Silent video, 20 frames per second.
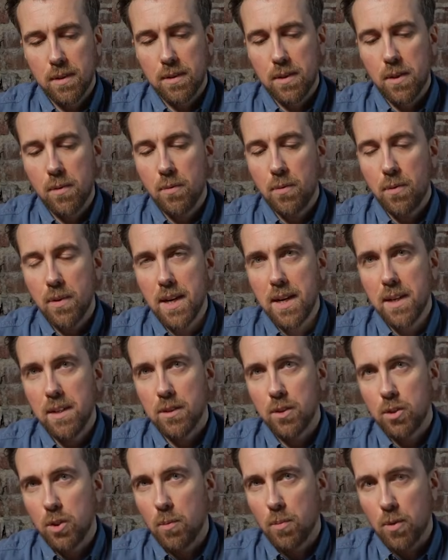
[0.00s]
the 3
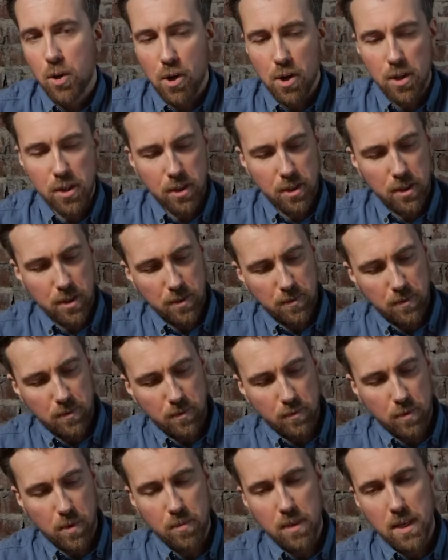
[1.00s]
top cards
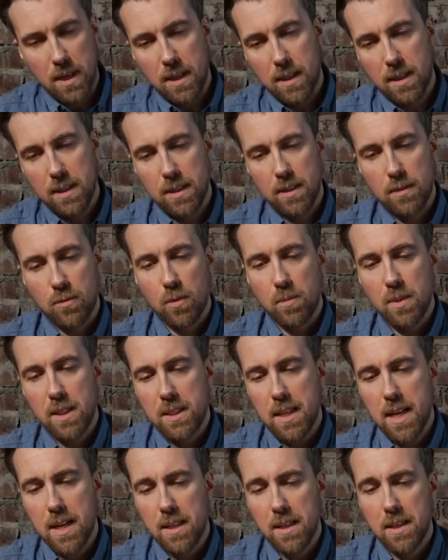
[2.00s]
from the
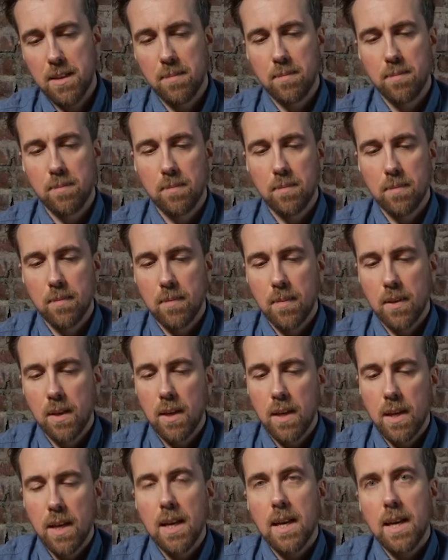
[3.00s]
stack,
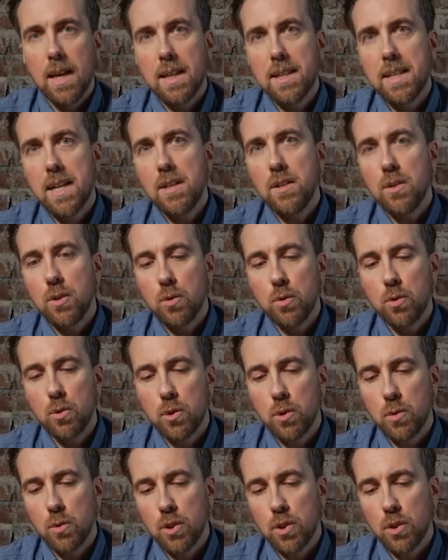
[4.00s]
and then you
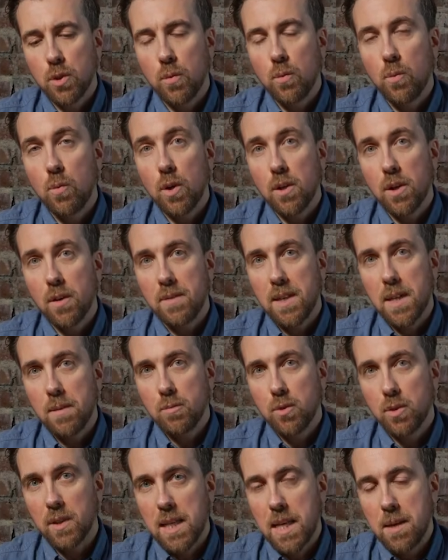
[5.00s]
choose one of
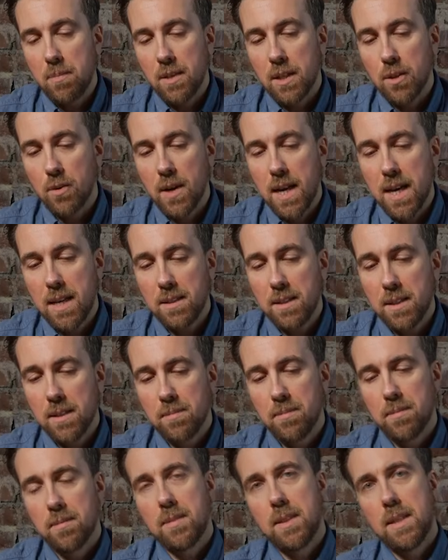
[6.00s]
them to keep in your hand
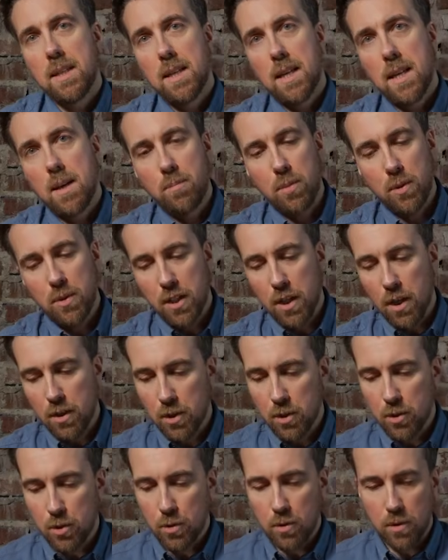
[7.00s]
and put the
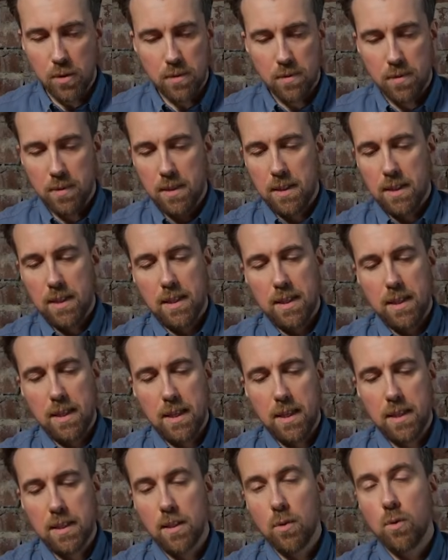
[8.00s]
other 2
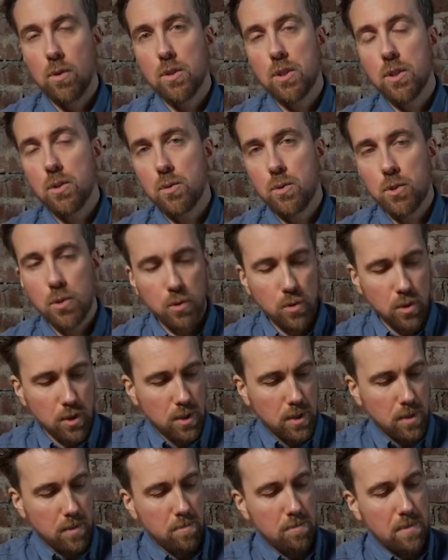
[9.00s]
in the order you
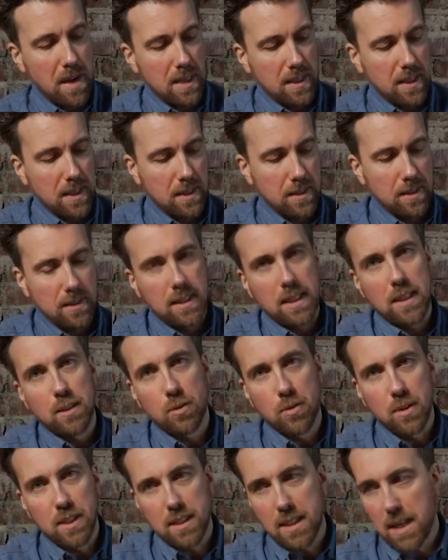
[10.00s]
choose back
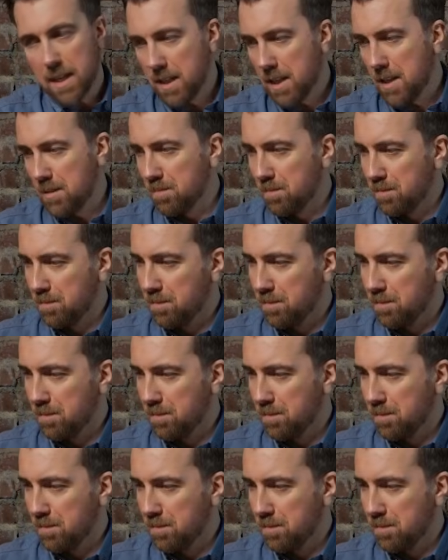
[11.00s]
into the stack.